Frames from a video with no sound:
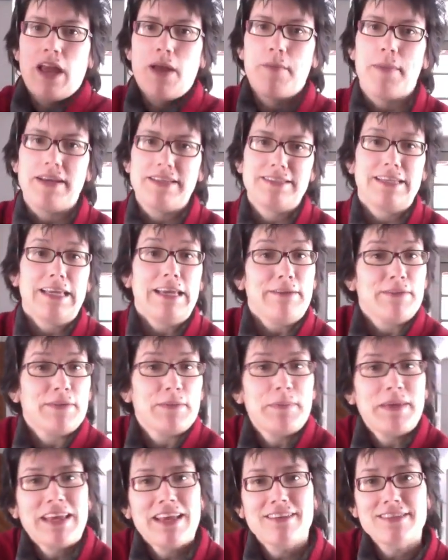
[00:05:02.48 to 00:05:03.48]
up my sleeves
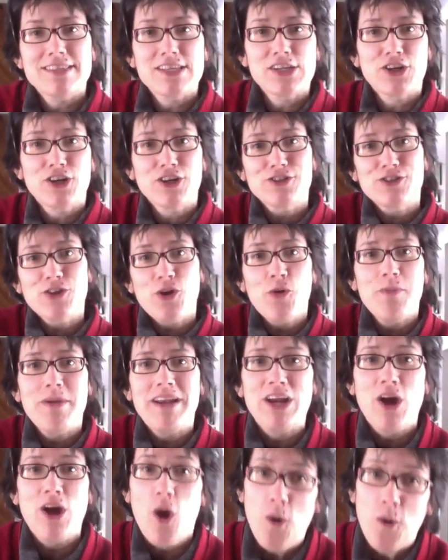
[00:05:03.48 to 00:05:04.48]
because there's so
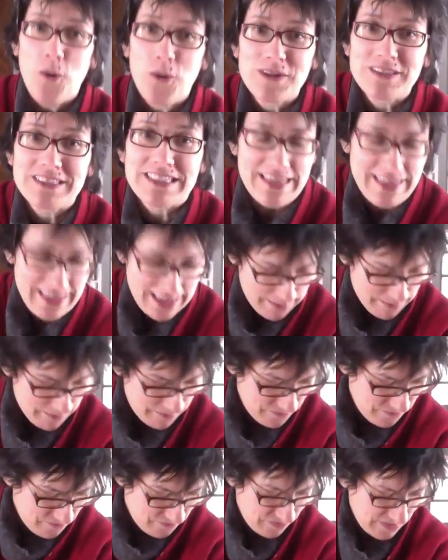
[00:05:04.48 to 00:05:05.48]
many holes in them.
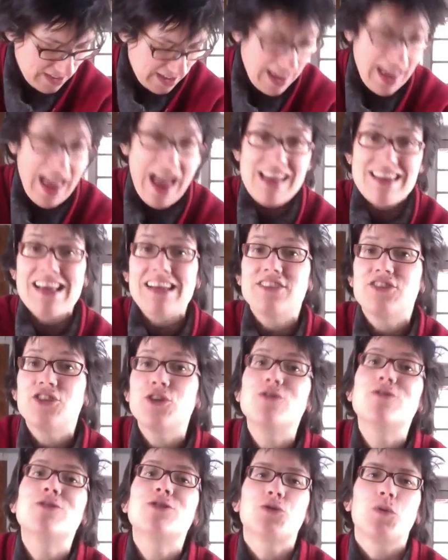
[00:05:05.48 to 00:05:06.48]
And as
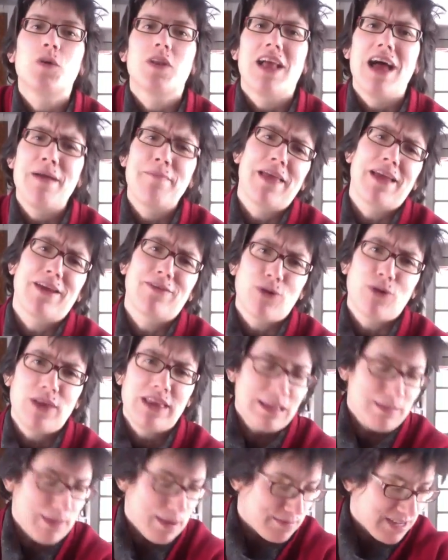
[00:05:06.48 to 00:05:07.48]
usual, I'm like rolling
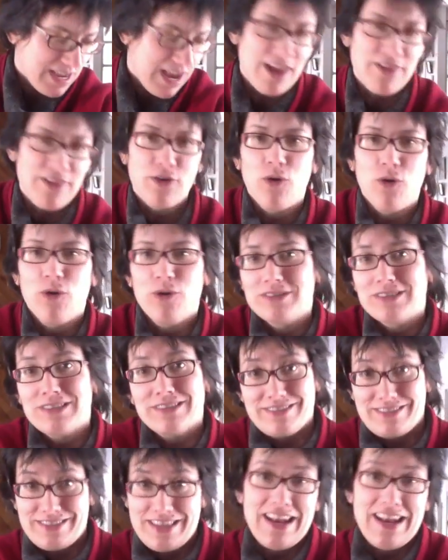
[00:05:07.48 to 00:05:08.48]
them up to hide the holes, and
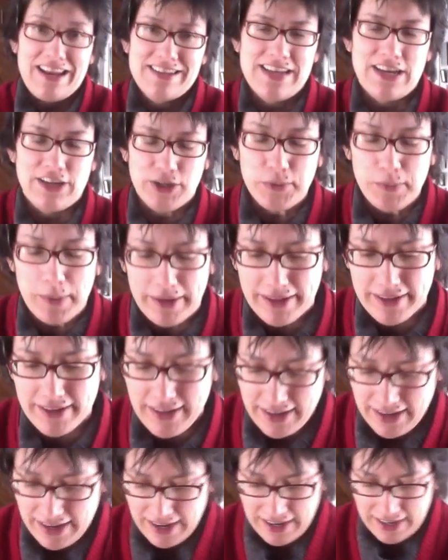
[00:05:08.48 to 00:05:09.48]
then I tell you about it
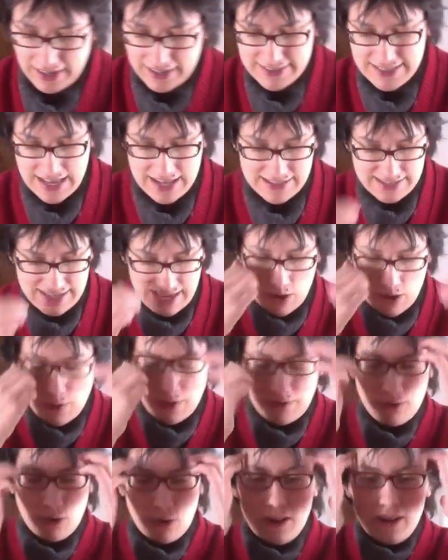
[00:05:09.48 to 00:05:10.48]
because that's how I
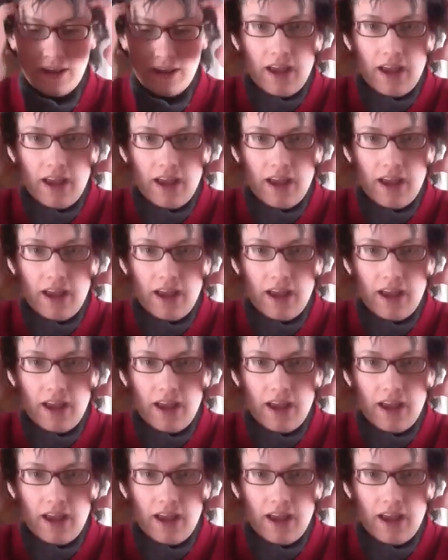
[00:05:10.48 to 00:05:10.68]
roll.